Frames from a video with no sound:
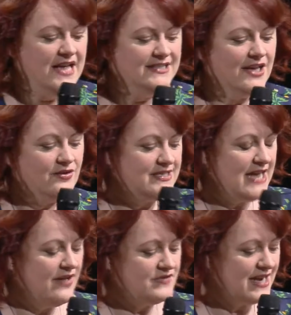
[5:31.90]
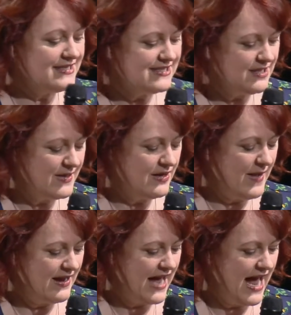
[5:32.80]
So, Dave, tell us a little bit
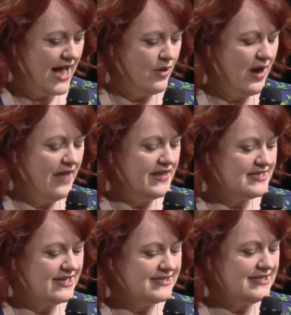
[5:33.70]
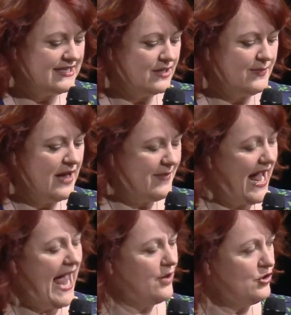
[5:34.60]
about Cow, and then tell us a little bit about
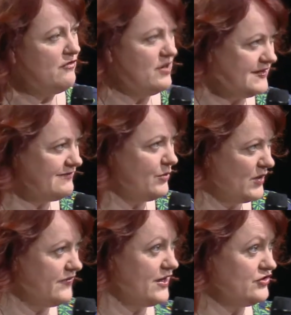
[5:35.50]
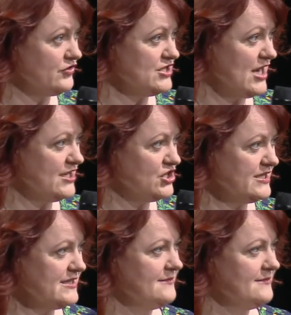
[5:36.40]
how you're answering one of those three challenges.